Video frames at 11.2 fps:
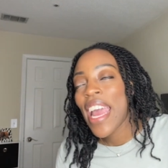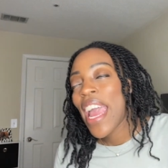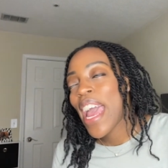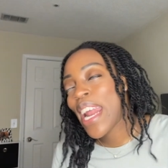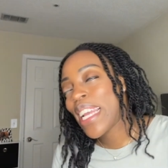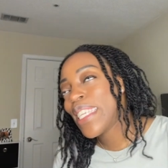
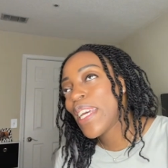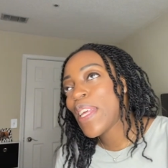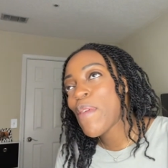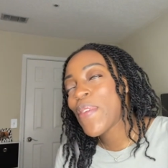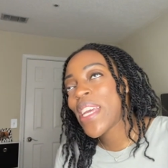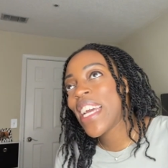And I say
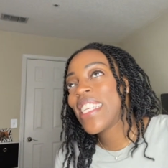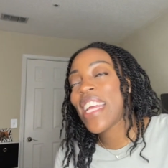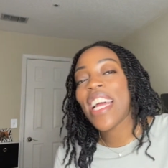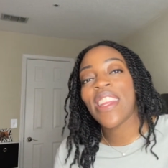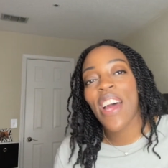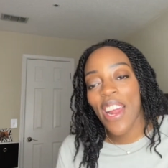that because I
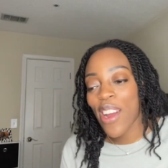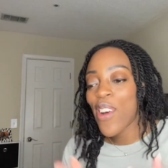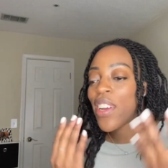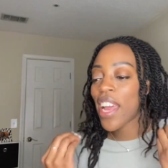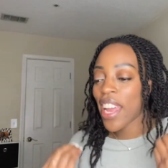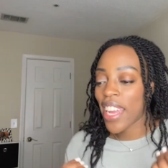thought,
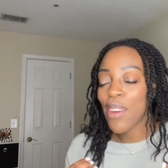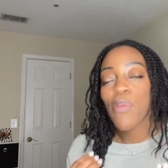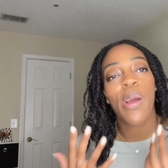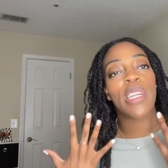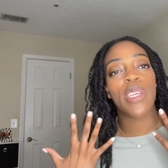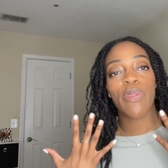okay,
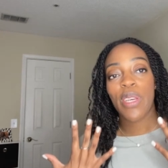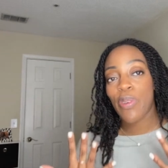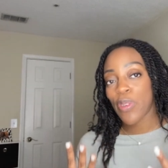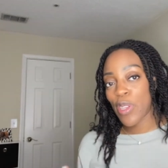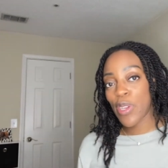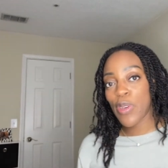project week
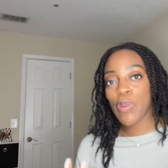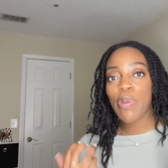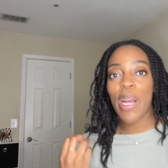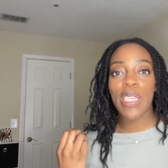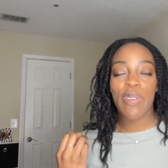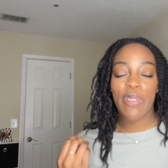two,
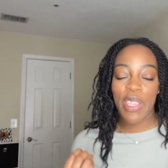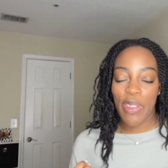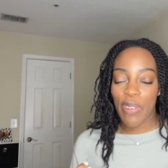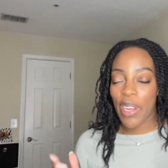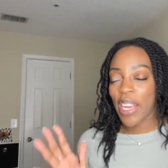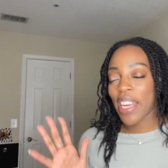project week
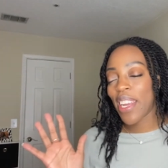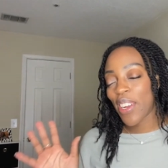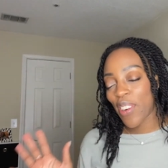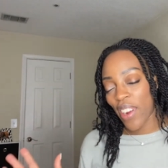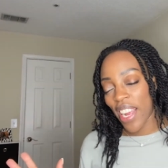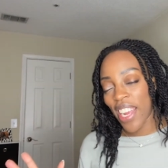three,
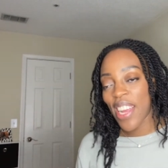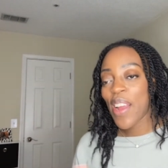great.